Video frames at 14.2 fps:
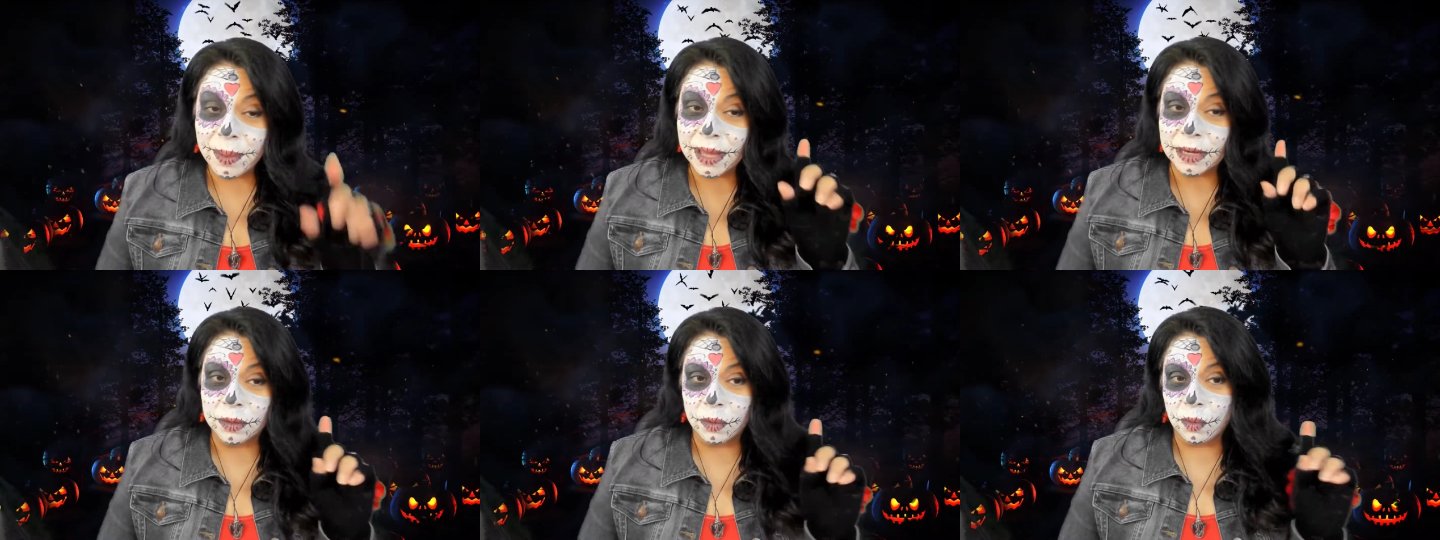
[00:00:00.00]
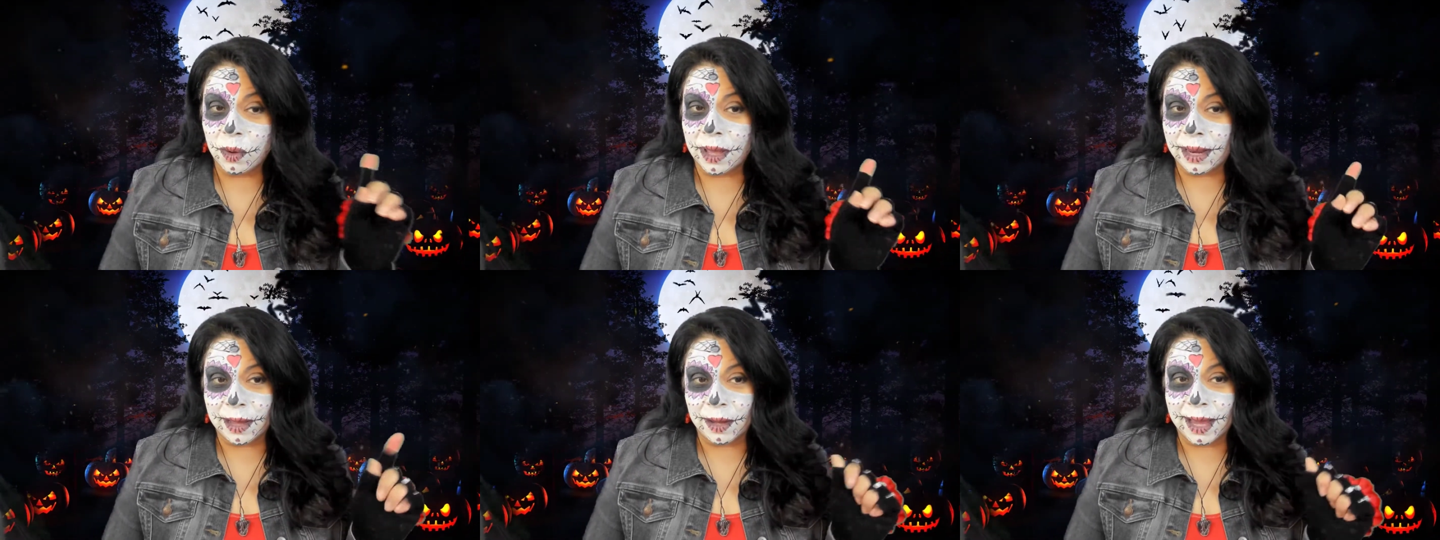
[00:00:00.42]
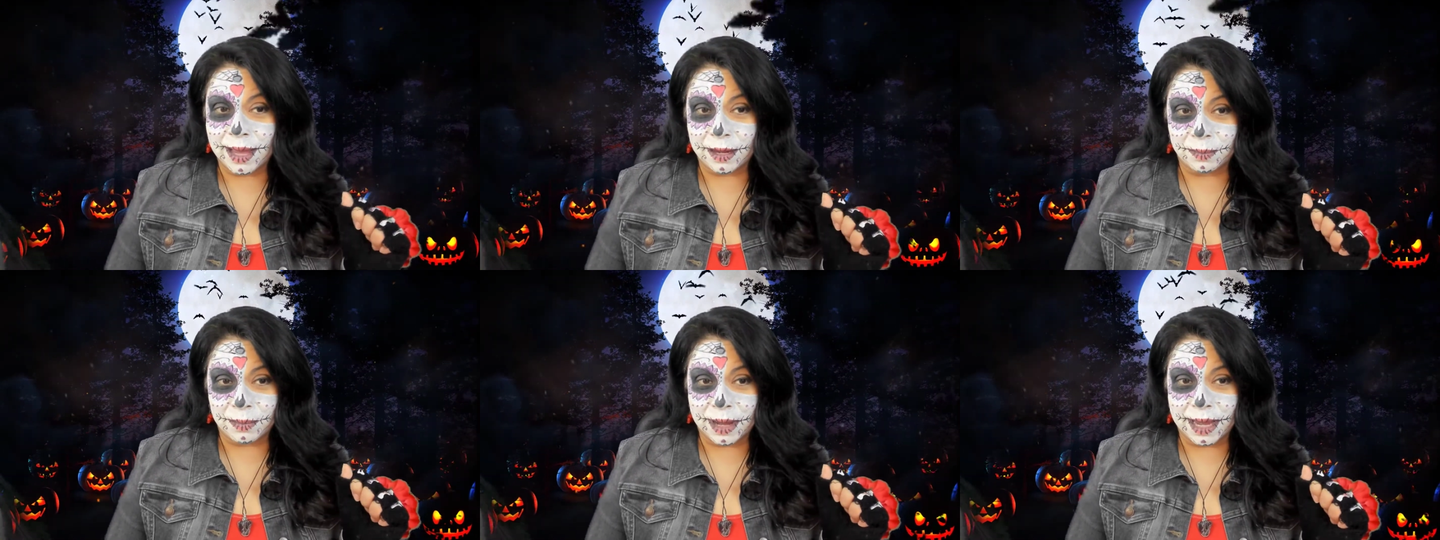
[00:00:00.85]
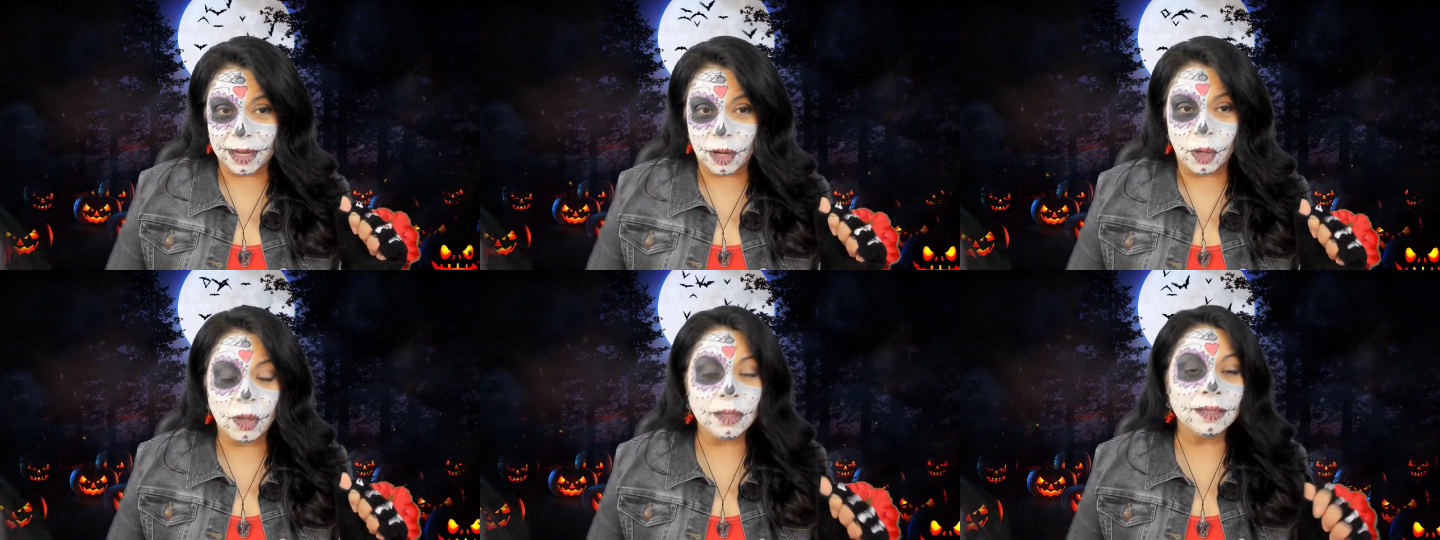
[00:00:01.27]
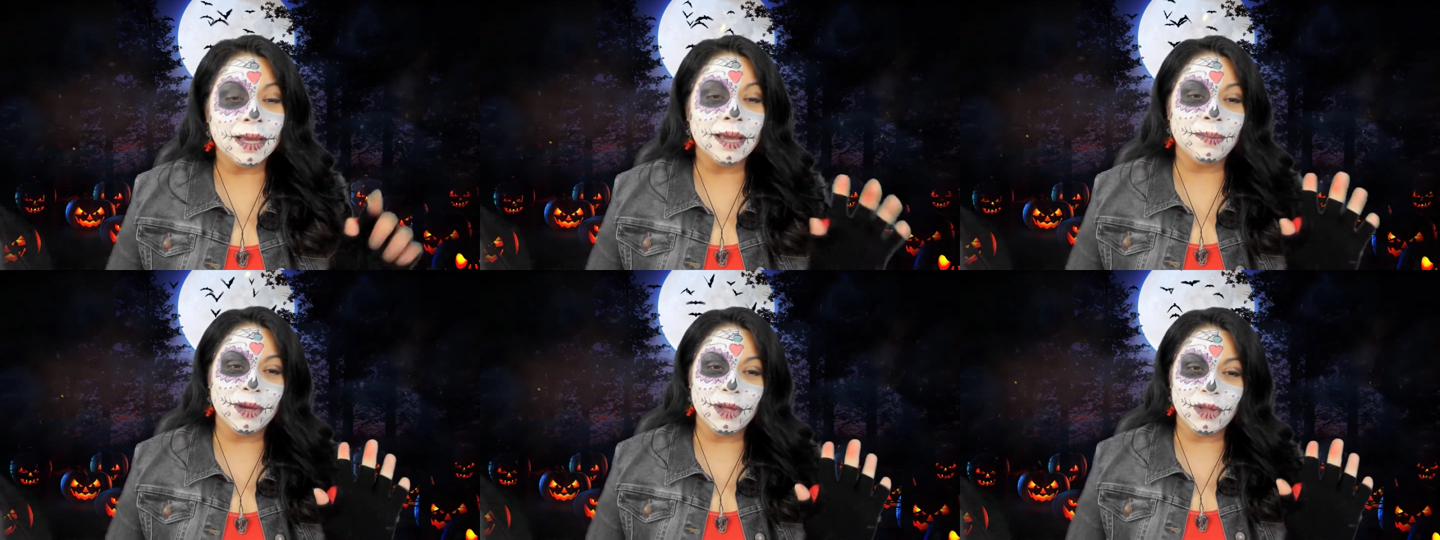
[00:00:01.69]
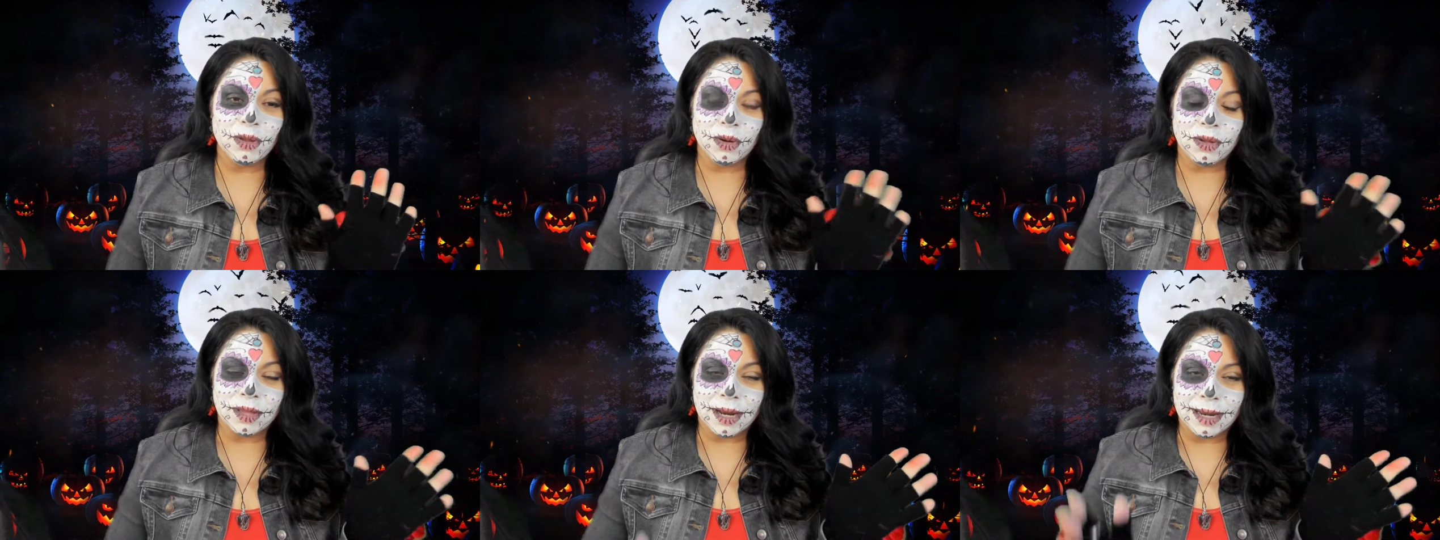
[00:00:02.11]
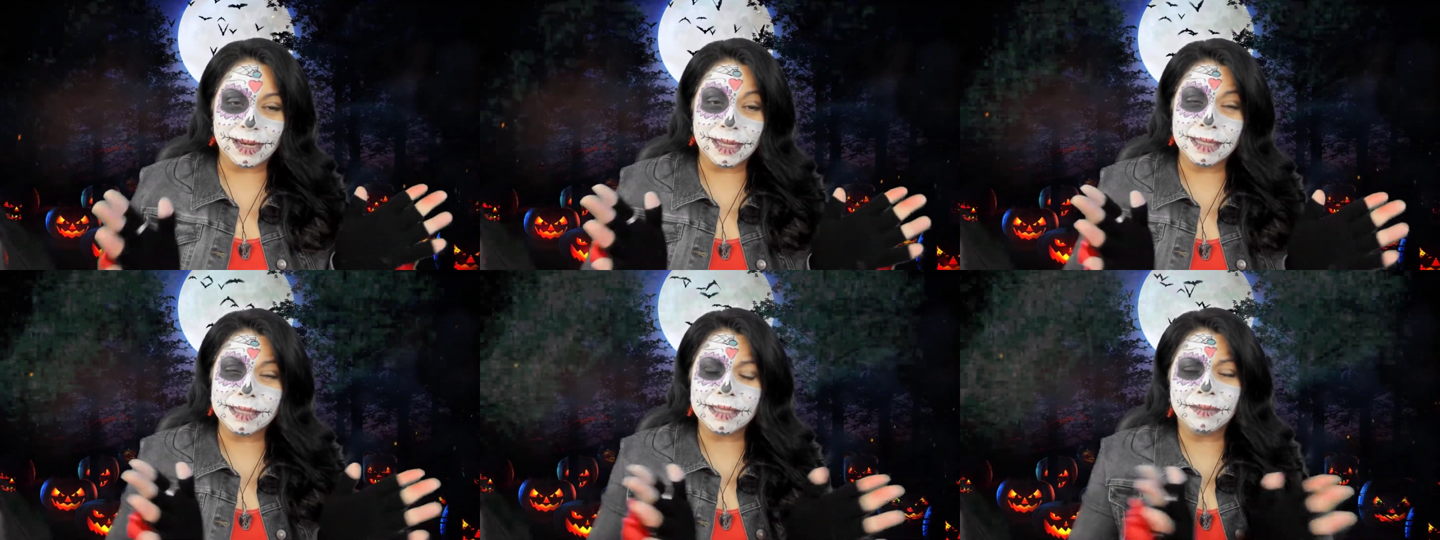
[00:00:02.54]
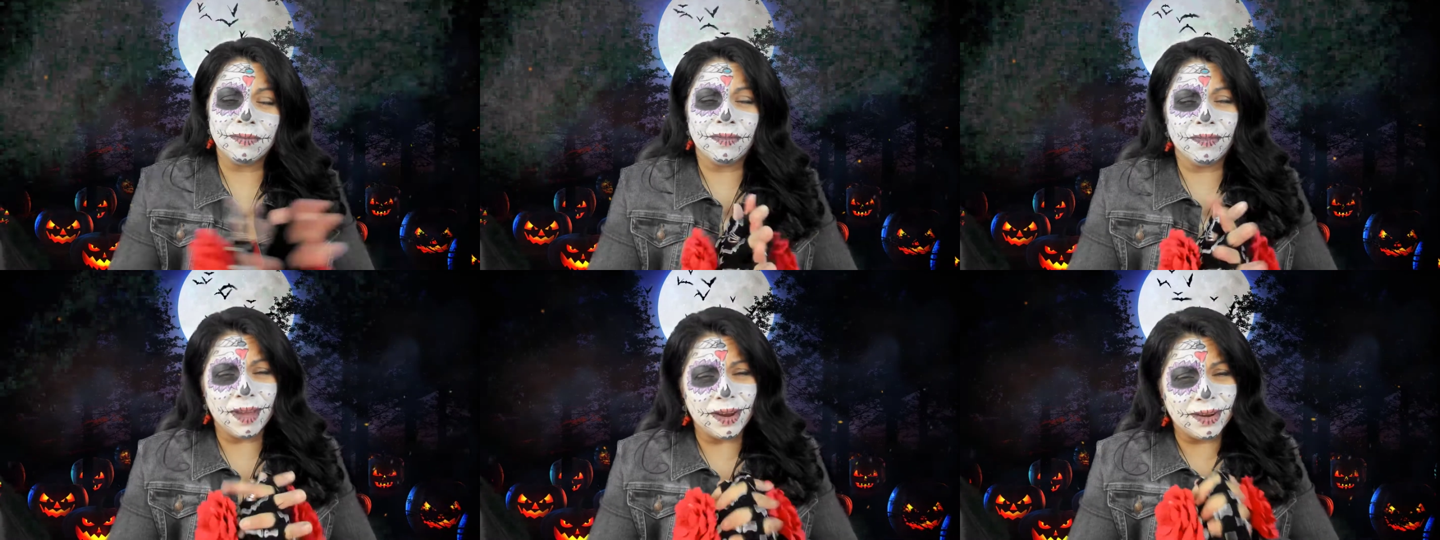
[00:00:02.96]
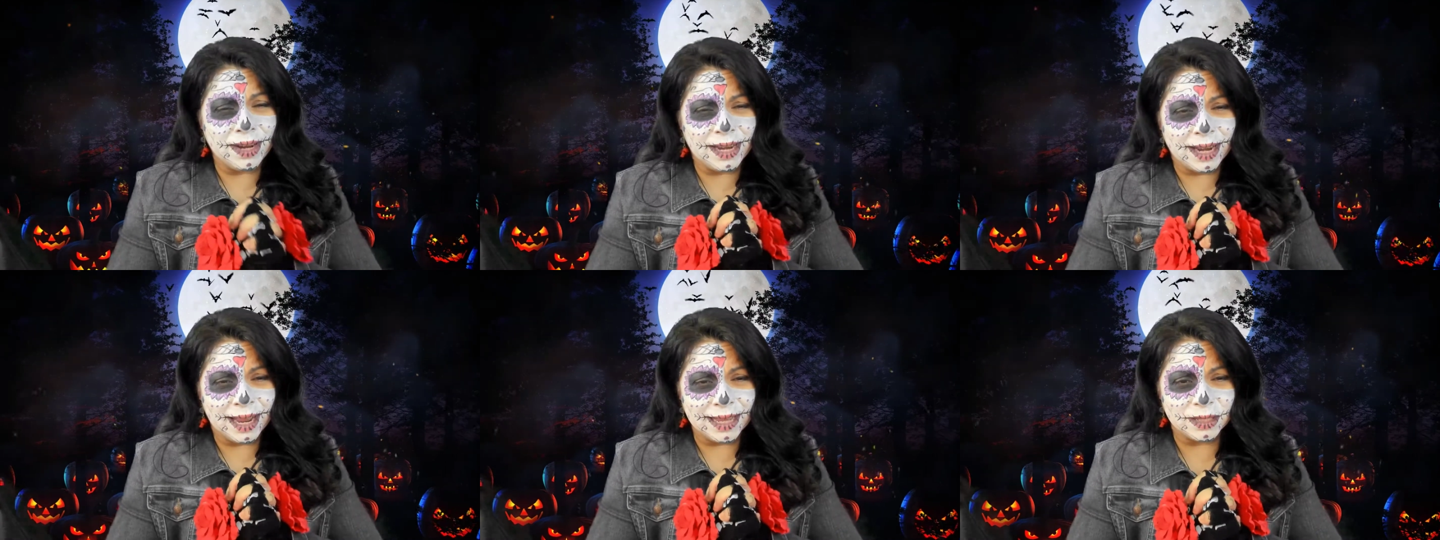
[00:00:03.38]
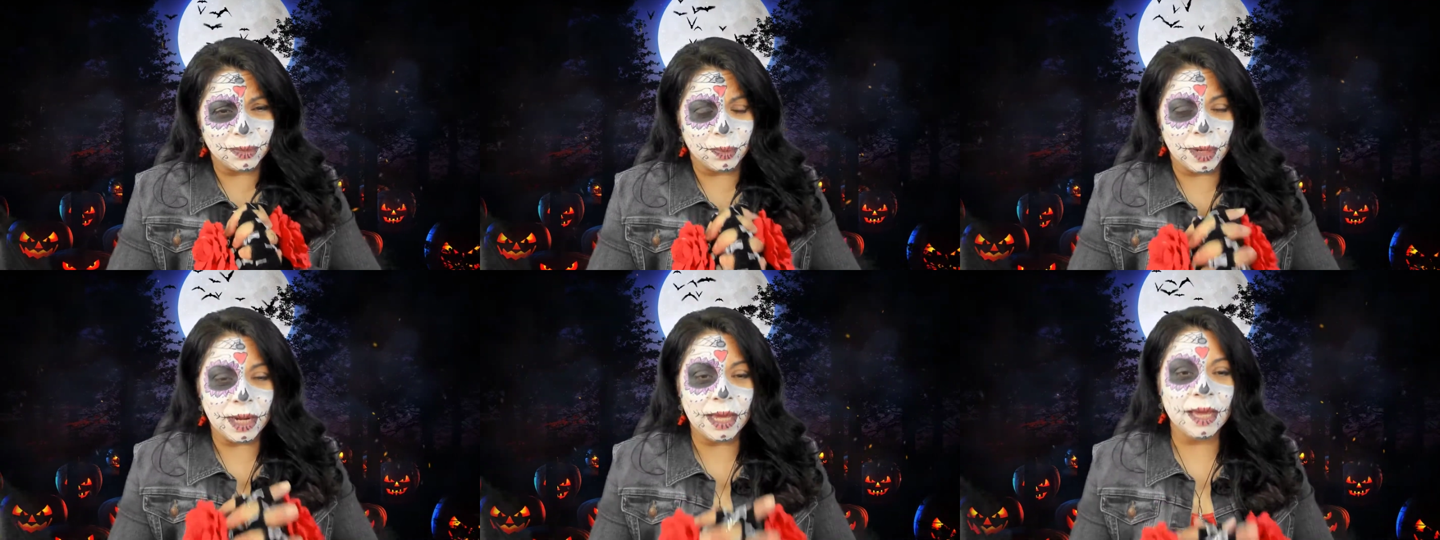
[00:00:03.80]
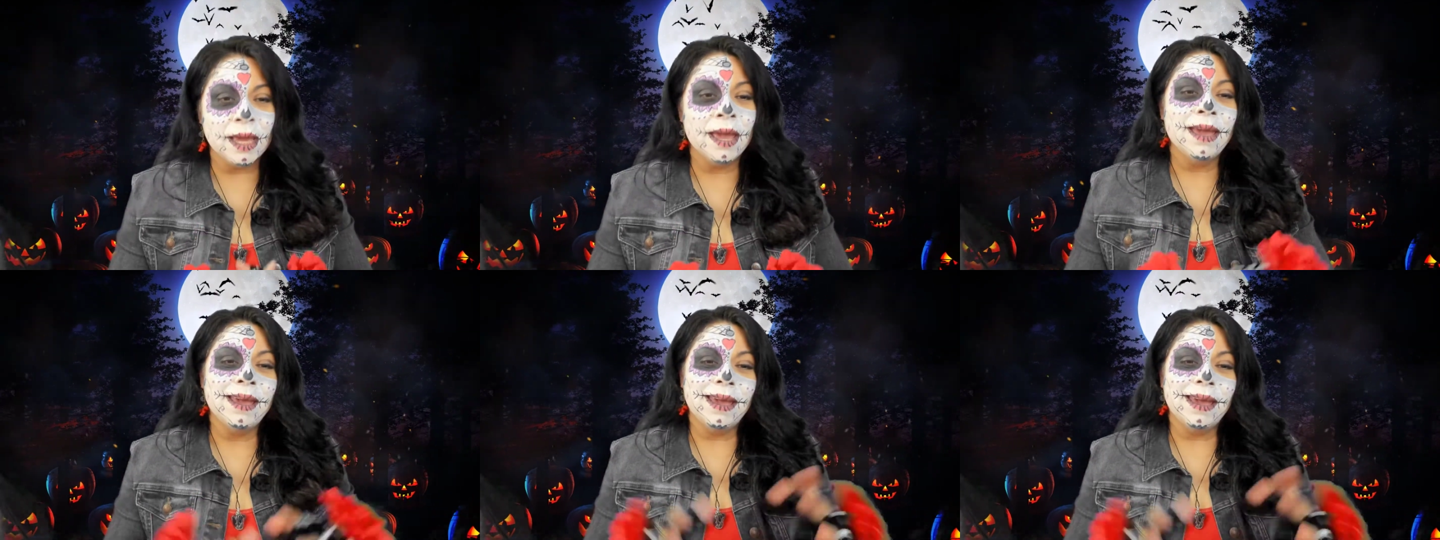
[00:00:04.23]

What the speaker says: But while I had my cold, I made sure that I did some very nice reading.